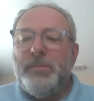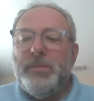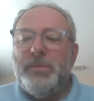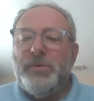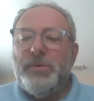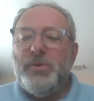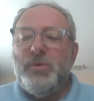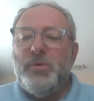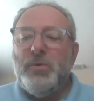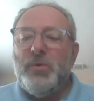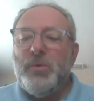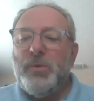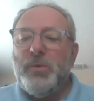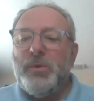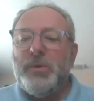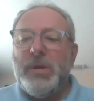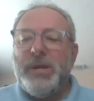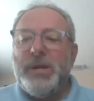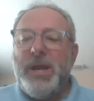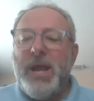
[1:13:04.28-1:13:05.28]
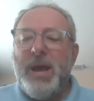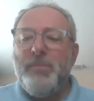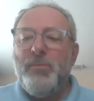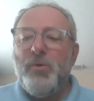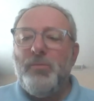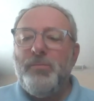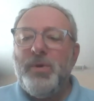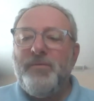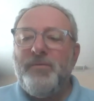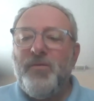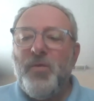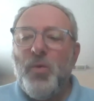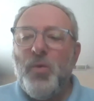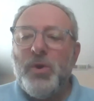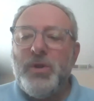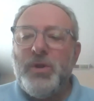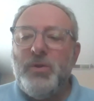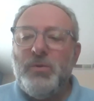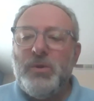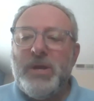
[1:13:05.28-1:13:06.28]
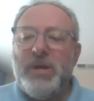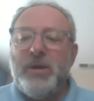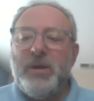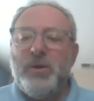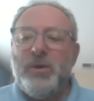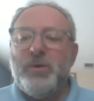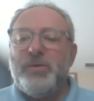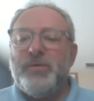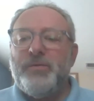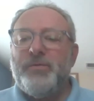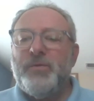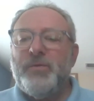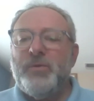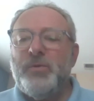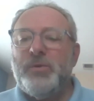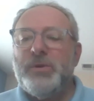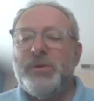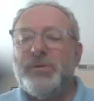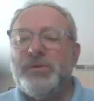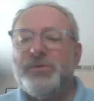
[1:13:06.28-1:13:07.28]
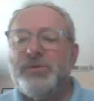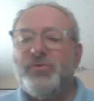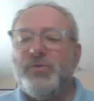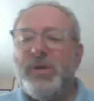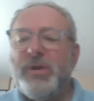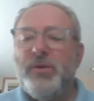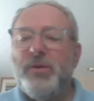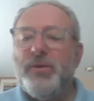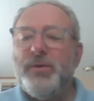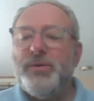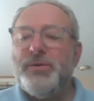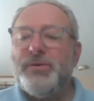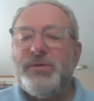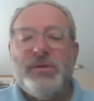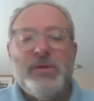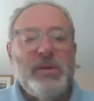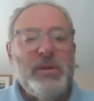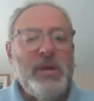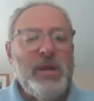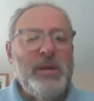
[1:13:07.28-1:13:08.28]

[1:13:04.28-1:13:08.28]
do you enamel before you layer the fruit and stringers?